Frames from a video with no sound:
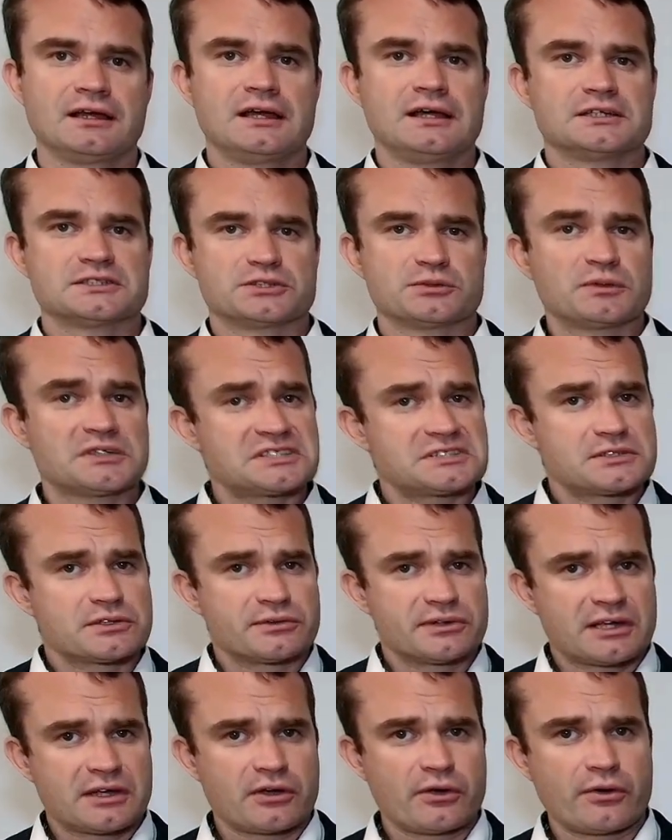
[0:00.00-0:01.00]
So what's the
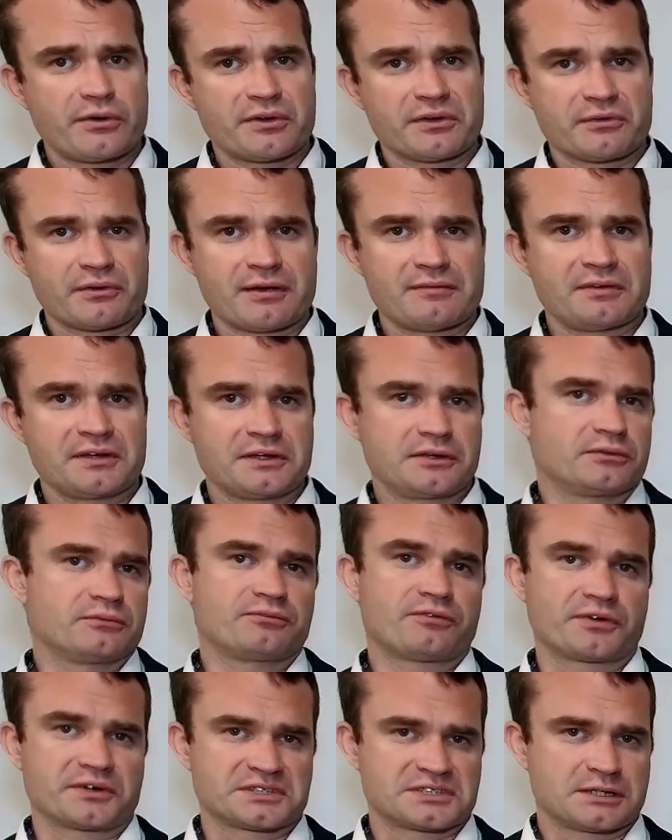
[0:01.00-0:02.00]
recurring revenue,
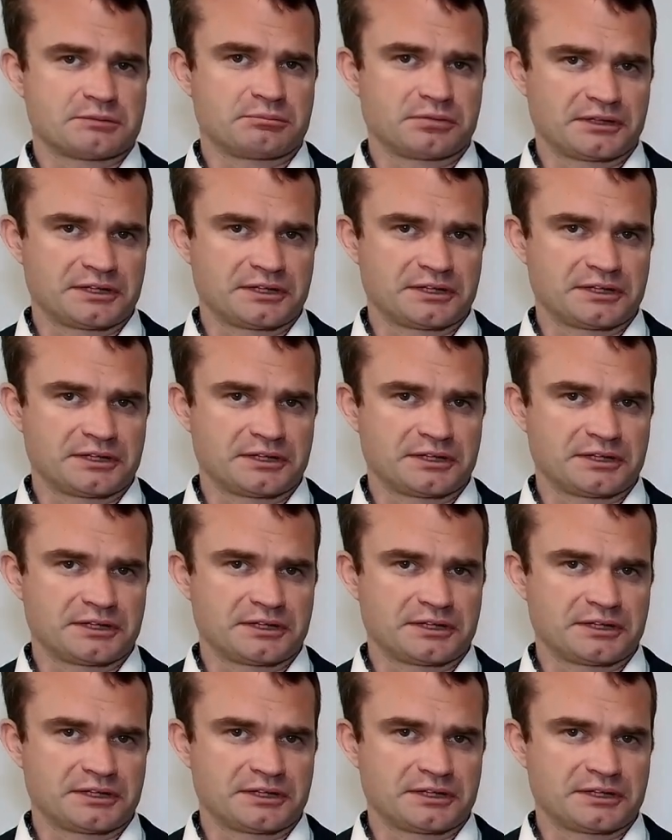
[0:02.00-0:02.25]
for example,